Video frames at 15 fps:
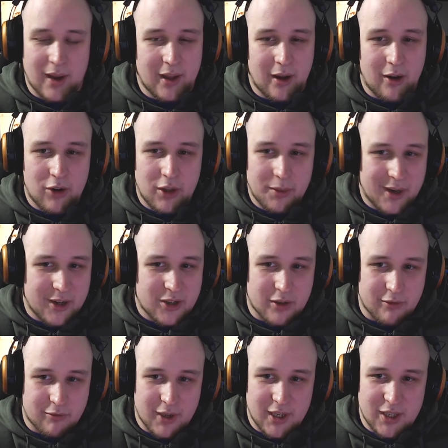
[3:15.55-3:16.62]
and it only managed
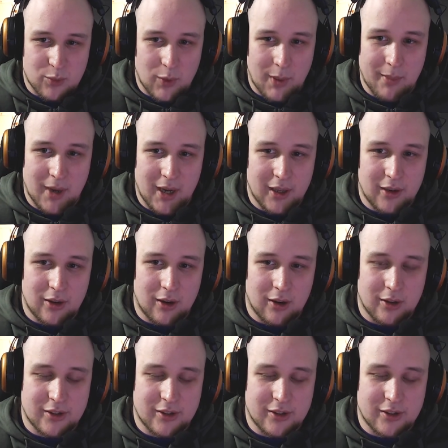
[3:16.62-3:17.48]
to raise $1 million